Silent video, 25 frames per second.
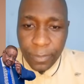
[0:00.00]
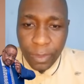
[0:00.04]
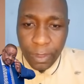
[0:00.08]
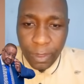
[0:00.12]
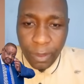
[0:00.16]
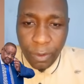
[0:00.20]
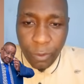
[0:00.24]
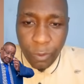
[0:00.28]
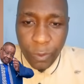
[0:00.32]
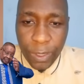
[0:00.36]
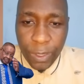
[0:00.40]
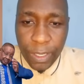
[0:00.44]

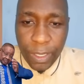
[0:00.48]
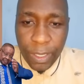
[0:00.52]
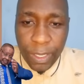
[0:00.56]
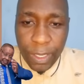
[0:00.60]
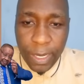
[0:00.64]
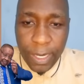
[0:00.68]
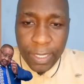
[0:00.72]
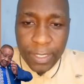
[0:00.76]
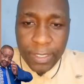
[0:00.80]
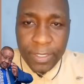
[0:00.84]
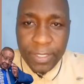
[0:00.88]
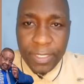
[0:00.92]
we
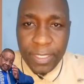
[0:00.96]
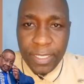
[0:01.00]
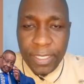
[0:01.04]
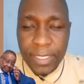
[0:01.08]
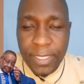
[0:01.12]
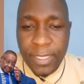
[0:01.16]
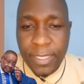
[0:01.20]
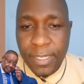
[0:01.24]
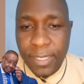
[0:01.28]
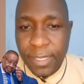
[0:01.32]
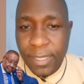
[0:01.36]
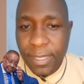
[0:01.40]
are
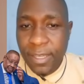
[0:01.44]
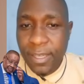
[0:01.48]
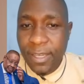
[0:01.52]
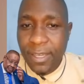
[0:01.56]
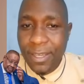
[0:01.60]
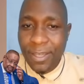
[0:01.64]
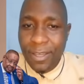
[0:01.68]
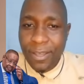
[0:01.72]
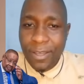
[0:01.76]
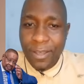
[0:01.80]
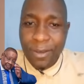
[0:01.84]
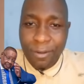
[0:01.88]
seeing
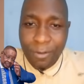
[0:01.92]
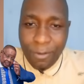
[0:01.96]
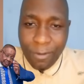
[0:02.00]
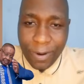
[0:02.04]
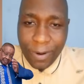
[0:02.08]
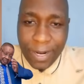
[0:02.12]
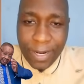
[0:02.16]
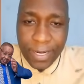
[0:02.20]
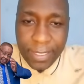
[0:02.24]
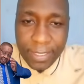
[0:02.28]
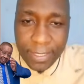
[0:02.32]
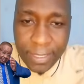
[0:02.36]

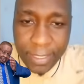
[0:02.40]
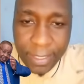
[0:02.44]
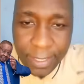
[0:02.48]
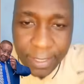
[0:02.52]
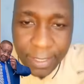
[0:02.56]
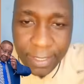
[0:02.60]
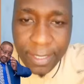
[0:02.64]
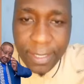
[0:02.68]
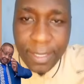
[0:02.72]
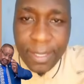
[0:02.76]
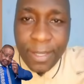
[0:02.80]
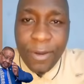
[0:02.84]
what
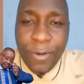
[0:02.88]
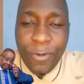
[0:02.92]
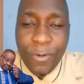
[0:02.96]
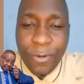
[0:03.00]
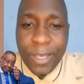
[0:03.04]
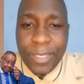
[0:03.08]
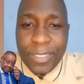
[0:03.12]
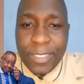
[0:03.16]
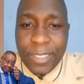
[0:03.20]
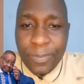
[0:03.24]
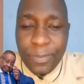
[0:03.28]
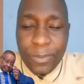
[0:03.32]
we
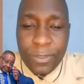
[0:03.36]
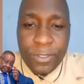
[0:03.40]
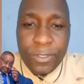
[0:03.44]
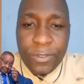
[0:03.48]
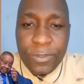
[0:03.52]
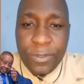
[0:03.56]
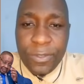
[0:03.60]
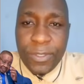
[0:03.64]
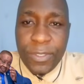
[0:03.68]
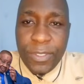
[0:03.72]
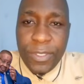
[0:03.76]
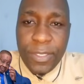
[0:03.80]
are supposed
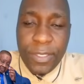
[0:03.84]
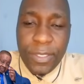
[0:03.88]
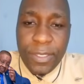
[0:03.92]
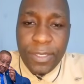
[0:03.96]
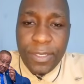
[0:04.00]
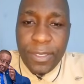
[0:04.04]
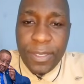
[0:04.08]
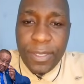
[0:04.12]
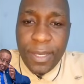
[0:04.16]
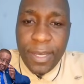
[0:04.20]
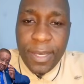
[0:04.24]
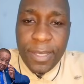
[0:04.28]
to see
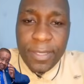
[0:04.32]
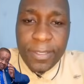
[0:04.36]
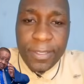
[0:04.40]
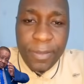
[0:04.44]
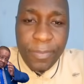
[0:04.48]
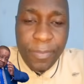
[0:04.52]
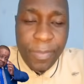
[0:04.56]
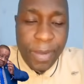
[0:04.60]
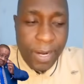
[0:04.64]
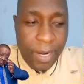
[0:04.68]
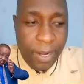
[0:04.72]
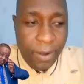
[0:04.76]
as a
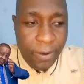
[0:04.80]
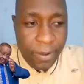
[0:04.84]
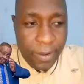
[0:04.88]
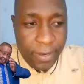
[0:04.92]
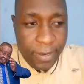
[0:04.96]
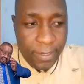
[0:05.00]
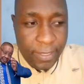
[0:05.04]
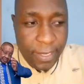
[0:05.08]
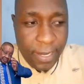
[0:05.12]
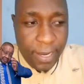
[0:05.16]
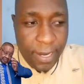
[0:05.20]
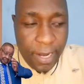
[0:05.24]

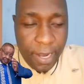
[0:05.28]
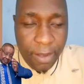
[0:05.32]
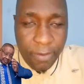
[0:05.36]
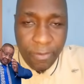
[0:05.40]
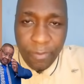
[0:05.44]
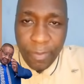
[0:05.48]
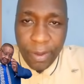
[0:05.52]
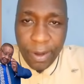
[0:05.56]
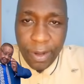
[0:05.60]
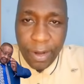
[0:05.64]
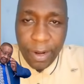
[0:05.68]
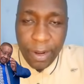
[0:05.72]
Malawians. I love
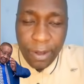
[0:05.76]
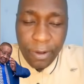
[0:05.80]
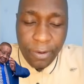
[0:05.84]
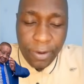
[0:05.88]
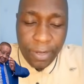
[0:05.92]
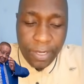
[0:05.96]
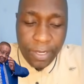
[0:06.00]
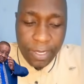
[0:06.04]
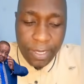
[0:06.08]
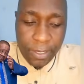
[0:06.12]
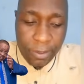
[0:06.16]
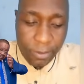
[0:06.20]

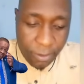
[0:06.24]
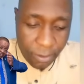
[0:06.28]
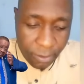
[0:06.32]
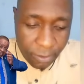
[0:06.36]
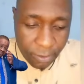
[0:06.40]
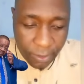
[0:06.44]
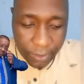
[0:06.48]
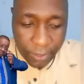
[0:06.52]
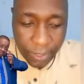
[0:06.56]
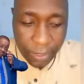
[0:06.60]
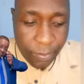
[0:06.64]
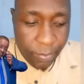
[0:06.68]
Malawi and
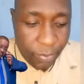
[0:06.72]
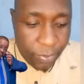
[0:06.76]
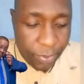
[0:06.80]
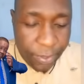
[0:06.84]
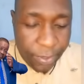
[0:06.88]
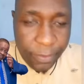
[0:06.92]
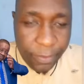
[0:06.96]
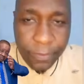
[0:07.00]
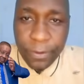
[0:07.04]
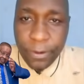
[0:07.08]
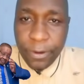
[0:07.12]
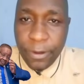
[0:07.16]
always I pray
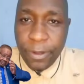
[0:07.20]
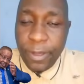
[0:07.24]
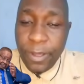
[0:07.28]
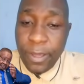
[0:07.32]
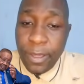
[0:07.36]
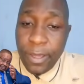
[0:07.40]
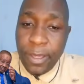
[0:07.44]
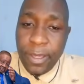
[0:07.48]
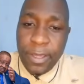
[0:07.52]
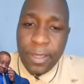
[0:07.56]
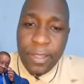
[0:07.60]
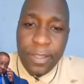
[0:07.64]
for
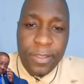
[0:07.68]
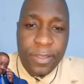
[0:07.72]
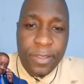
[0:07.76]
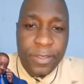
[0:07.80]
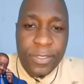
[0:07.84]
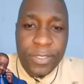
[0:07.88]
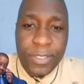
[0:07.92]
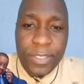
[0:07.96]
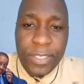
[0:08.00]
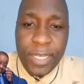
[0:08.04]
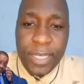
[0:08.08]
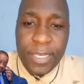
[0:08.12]

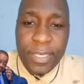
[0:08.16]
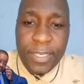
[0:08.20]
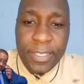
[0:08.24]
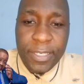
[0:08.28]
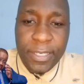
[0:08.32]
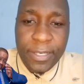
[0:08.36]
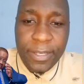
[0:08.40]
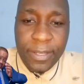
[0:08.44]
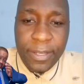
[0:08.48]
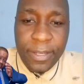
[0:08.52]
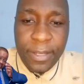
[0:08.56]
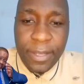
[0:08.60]
this
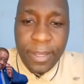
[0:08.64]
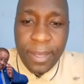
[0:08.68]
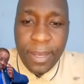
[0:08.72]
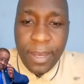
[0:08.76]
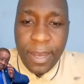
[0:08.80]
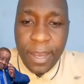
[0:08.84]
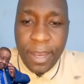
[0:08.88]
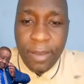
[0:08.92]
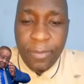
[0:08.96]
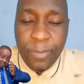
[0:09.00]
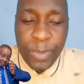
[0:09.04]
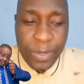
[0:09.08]
country.
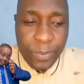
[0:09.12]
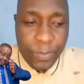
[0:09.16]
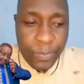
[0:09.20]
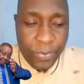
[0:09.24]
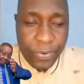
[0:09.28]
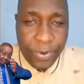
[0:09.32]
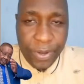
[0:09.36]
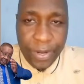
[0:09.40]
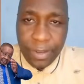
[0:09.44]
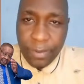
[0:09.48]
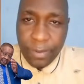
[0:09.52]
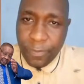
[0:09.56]
I've been
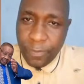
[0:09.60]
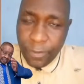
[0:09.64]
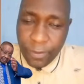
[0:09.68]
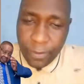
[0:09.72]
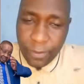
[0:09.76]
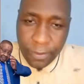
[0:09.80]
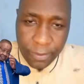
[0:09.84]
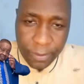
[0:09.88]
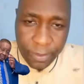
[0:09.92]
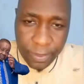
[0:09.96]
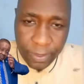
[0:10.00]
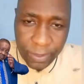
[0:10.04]
praying
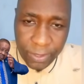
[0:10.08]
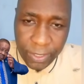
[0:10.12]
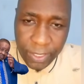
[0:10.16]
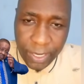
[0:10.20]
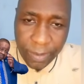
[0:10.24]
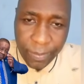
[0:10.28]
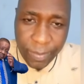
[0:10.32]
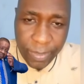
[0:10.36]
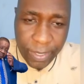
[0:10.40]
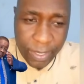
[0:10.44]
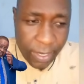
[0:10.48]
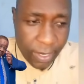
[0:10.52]
for this
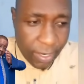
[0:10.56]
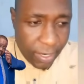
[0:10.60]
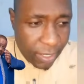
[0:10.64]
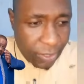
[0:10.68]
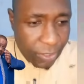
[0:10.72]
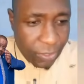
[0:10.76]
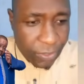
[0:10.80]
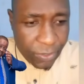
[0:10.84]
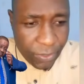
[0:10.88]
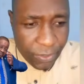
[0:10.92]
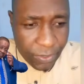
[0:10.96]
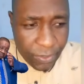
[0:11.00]
coming
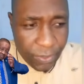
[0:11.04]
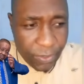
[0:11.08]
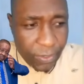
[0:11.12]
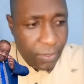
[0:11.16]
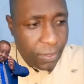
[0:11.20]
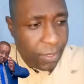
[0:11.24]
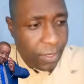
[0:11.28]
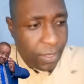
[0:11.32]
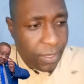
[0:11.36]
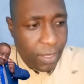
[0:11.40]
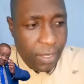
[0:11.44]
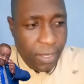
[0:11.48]
election.
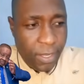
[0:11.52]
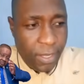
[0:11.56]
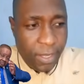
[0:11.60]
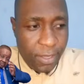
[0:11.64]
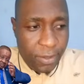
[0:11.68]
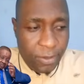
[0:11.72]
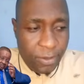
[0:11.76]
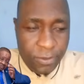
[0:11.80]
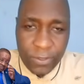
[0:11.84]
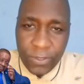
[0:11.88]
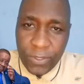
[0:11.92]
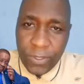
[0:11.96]

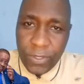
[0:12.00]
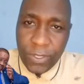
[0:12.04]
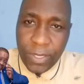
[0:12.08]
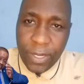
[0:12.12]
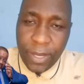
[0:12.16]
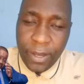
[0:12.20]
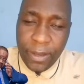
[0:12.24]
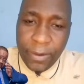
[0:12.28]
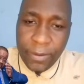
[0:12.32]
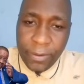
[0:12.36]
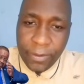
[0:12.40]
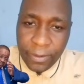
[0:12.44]
You see
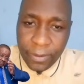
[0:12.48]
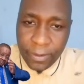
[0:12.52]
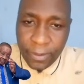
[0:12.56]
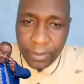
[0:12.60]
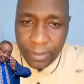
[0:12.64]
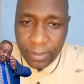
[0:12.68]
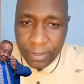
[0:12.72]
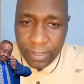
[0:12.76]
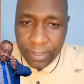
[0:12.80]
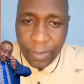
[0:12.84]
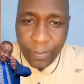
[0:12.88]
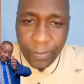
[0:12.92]
now,
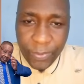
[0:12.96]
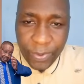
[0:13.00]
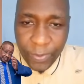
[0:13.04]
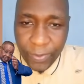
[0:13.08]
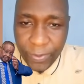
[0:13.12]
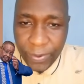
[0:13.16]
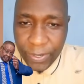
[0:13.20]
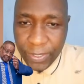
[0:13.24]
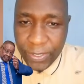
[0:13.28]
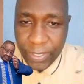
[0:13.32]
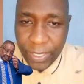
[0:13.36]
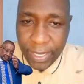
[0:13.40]
some people
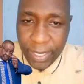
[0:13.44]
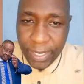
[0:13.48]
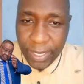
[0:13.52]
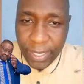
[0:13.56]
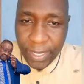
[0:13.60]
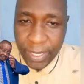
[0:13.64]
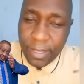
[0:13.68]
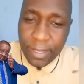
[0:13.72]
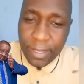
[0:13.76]
are saying,